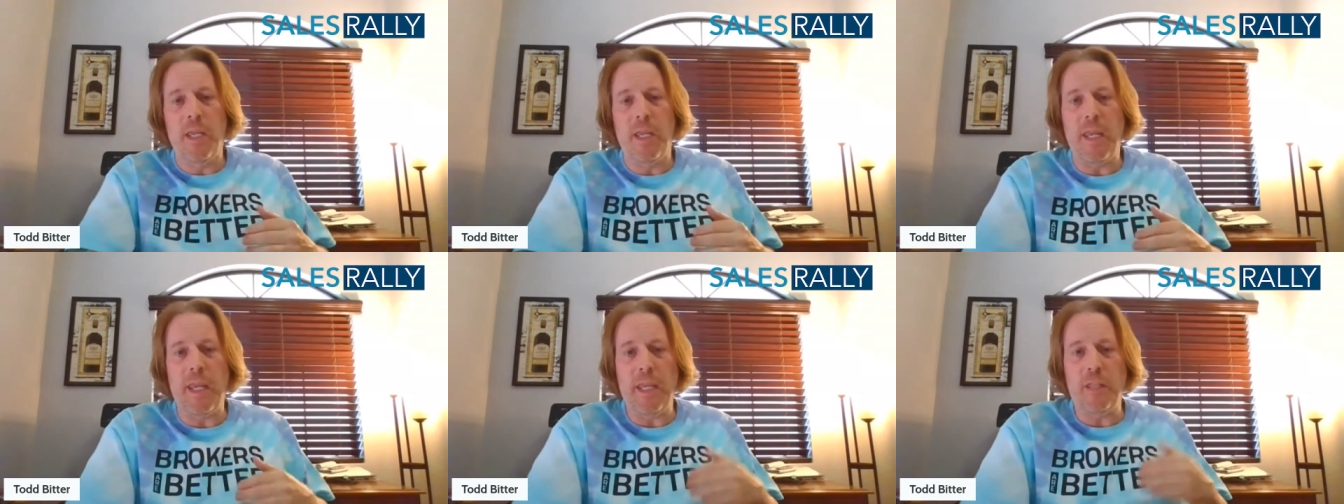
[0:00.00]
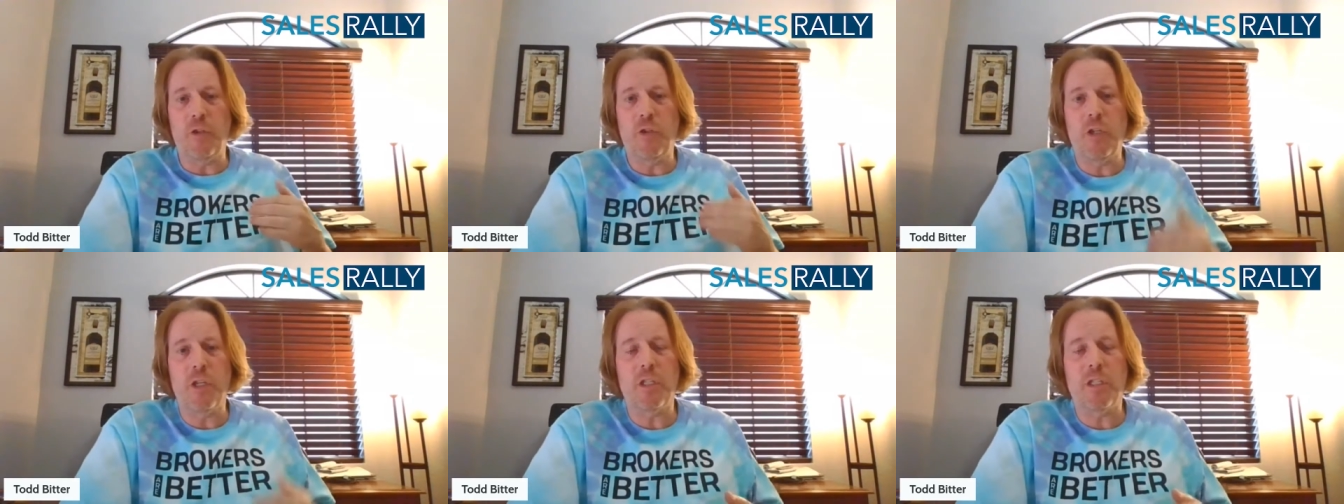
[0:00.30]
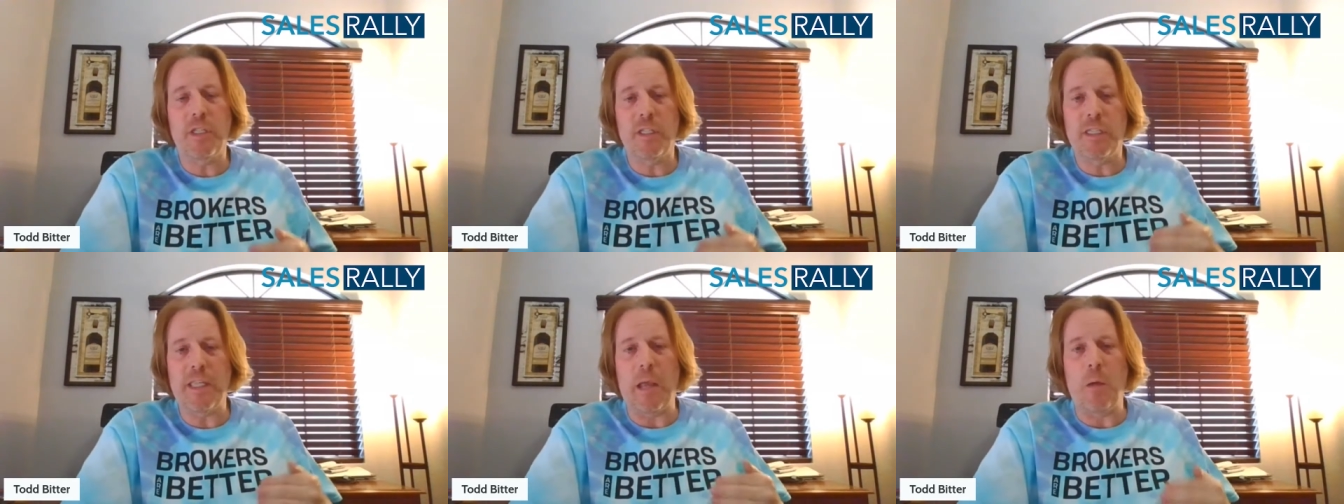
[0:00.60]
it
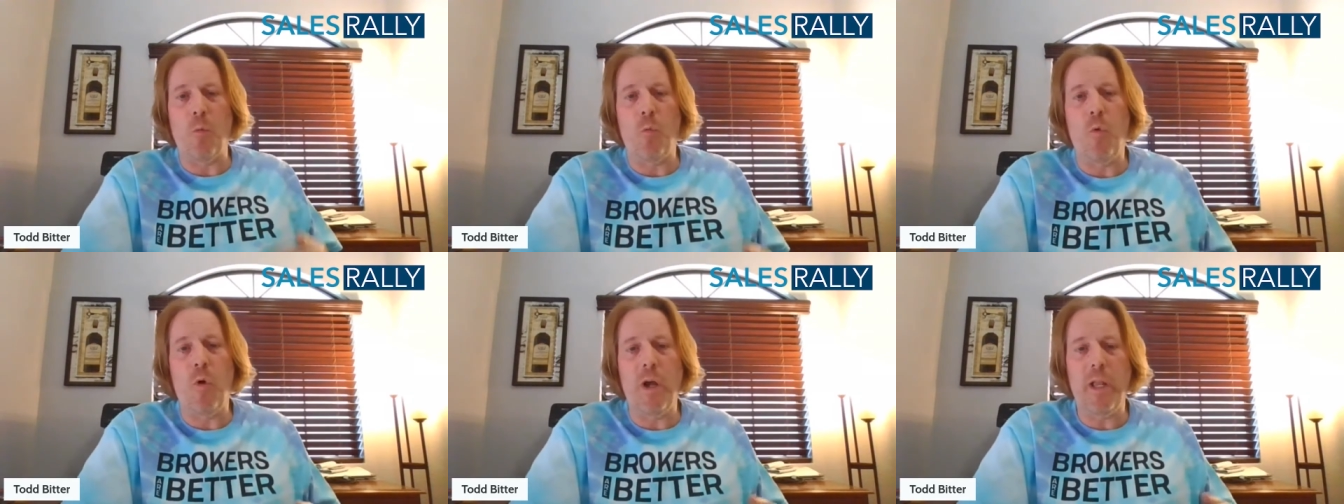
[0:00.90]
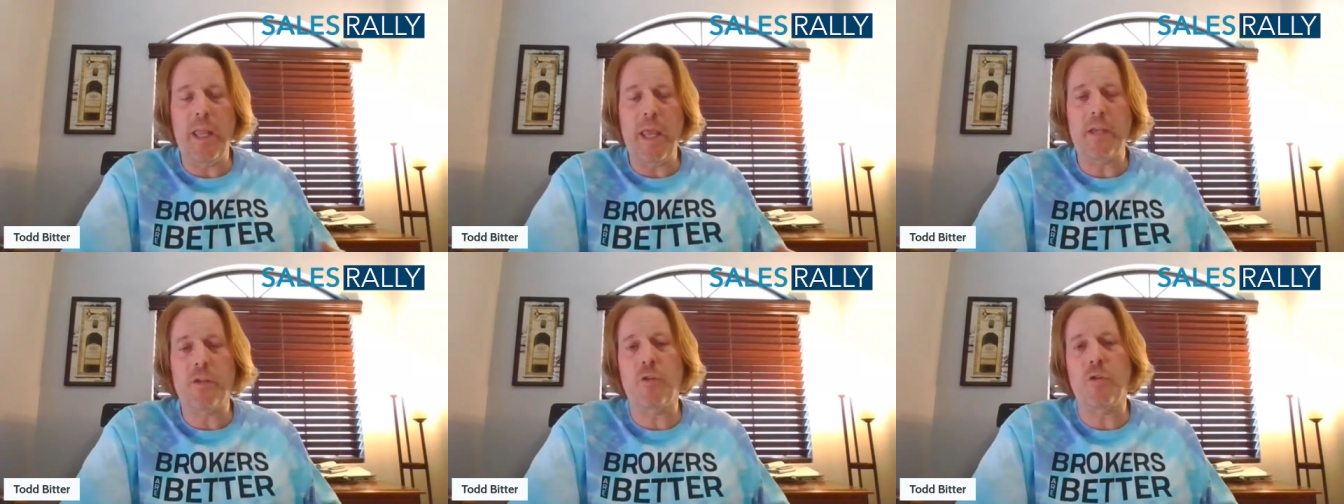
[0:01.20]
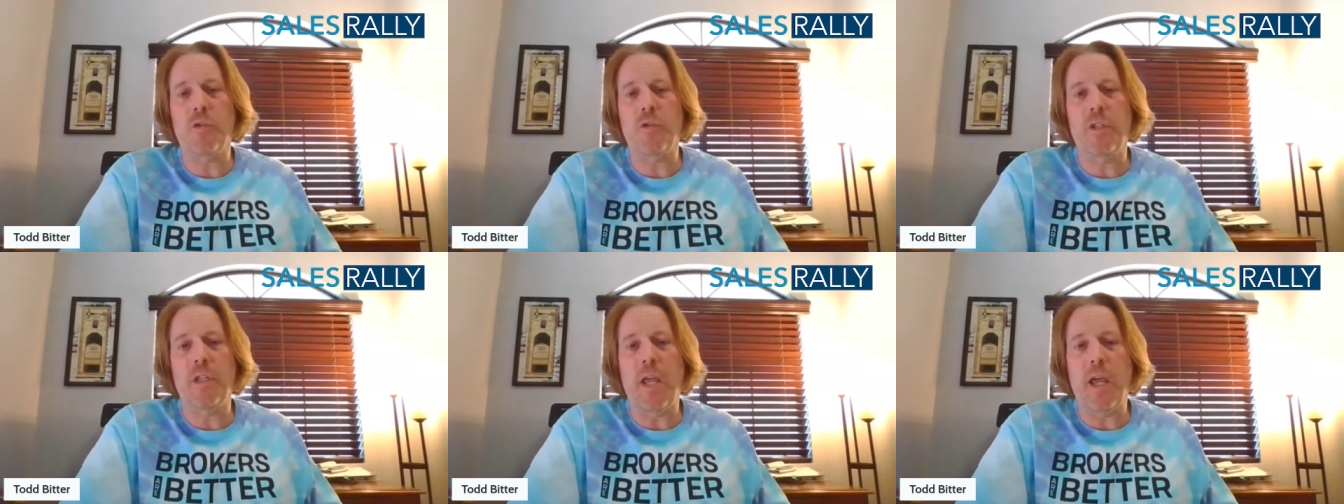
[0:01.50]
just is that one extra
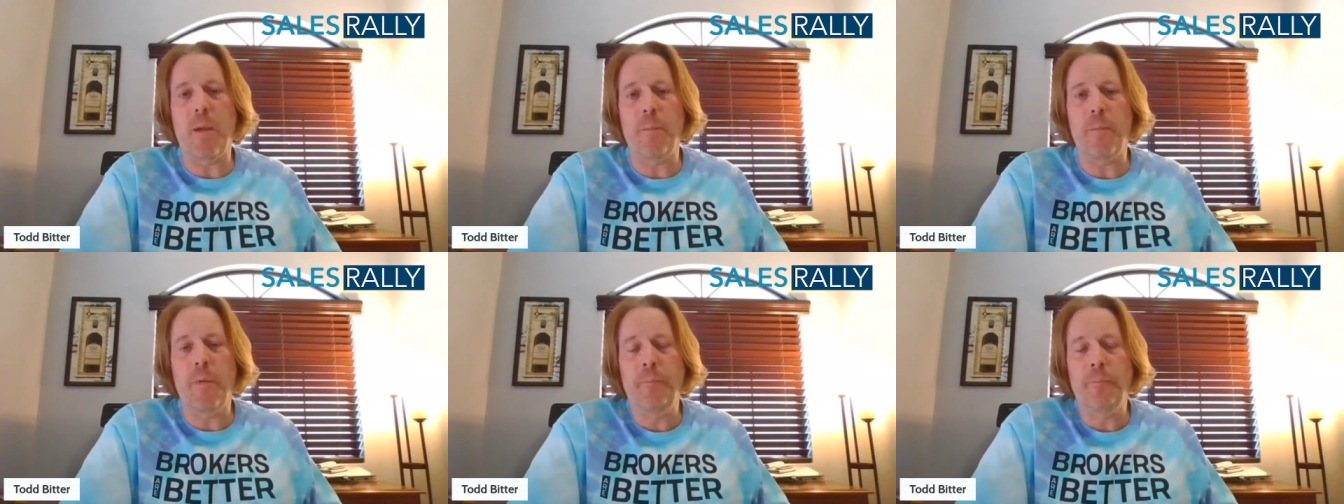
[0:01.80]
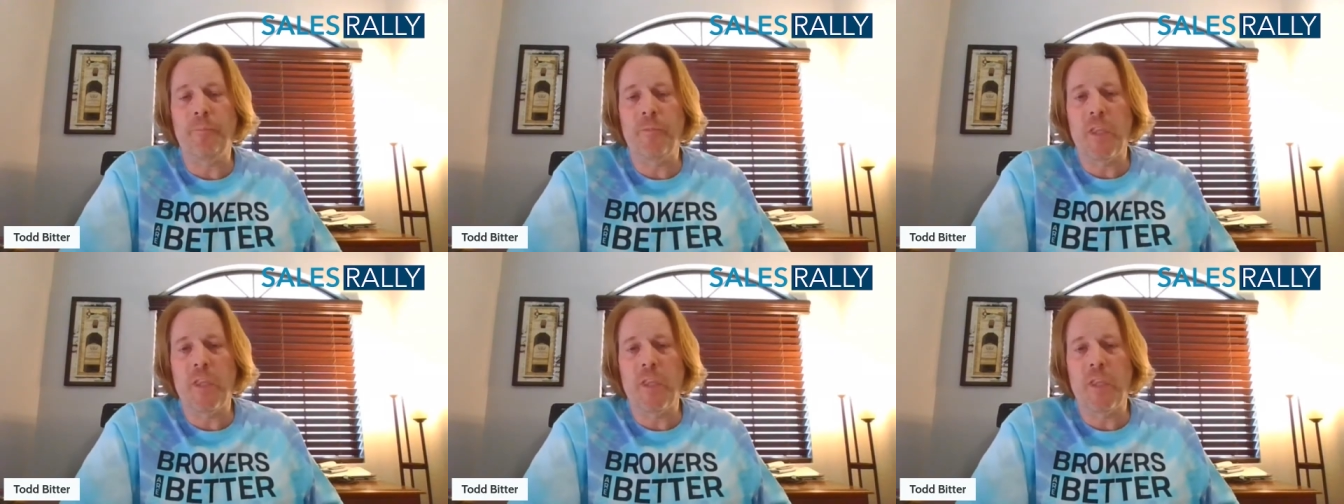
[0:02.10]
step